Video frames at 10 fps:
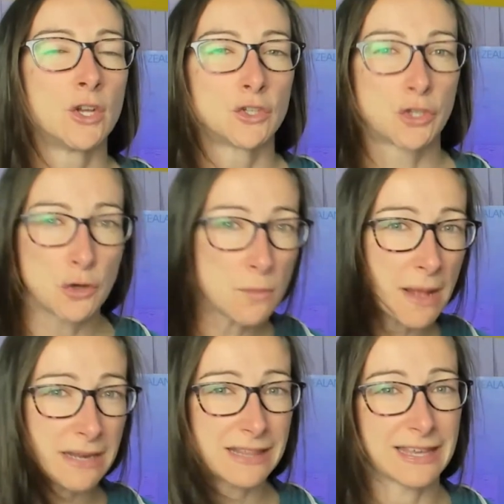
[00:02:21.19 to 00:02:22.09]
too
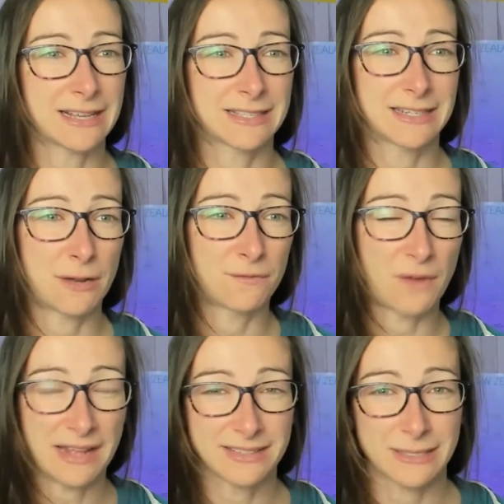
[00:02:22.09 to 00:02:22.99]
many things in
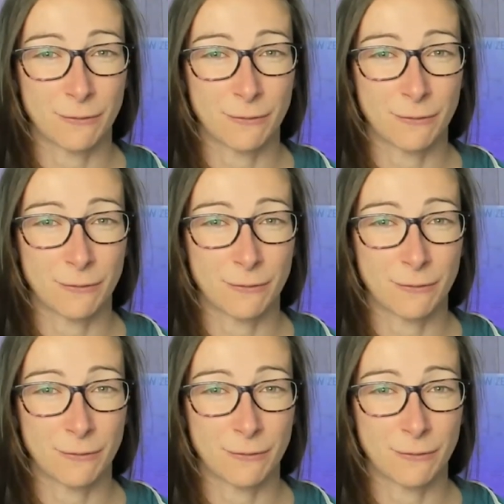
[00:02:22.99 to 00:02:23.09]
advance.